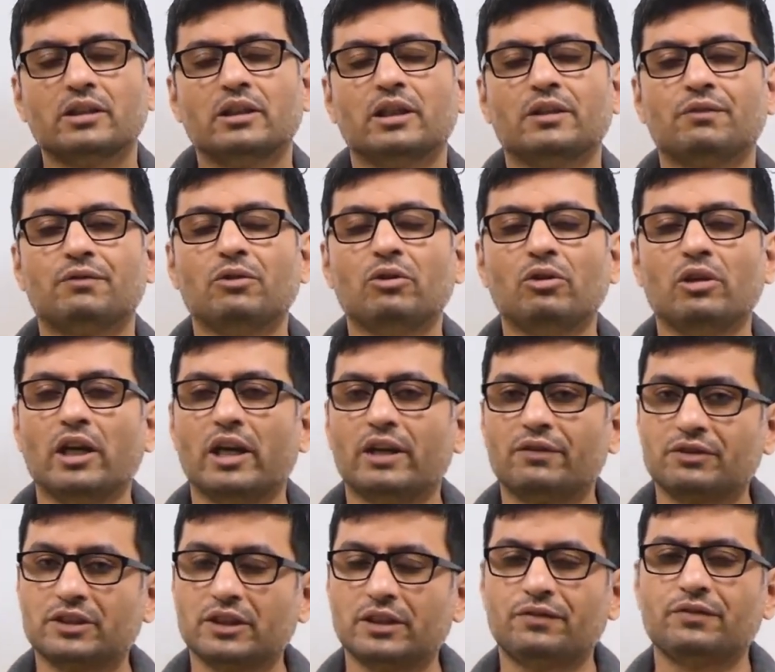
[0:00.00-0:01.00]
if you
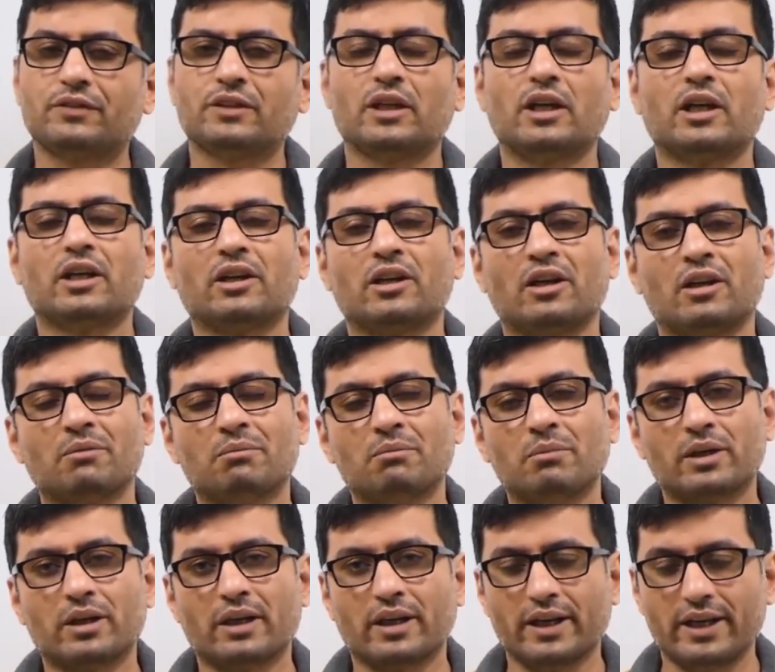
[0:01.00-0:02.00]
left shift a
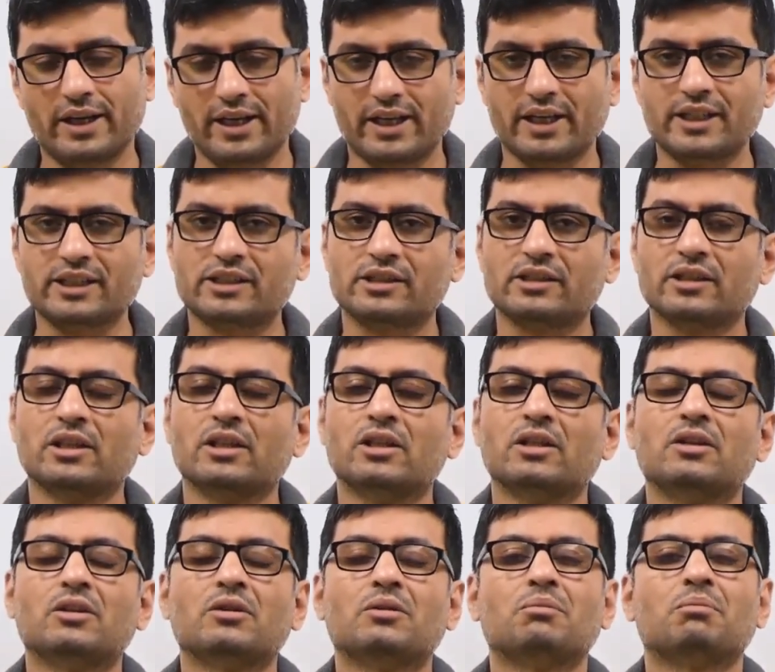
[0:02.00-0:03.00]
number x
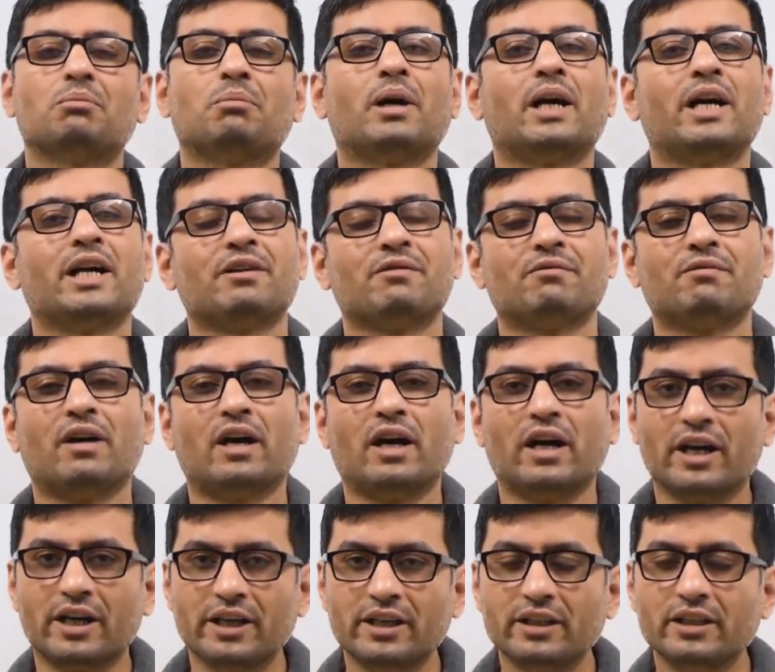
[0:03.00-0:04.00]
by
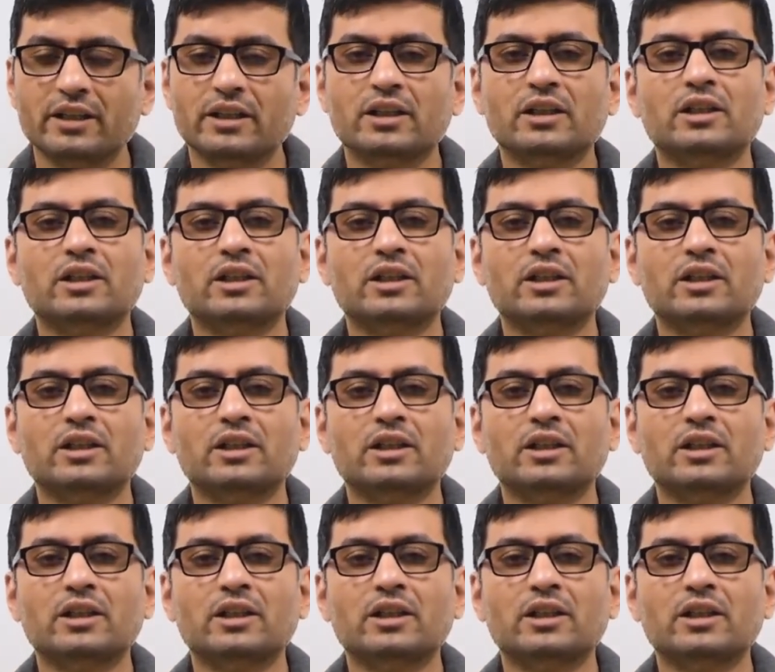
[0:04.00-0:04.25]
y,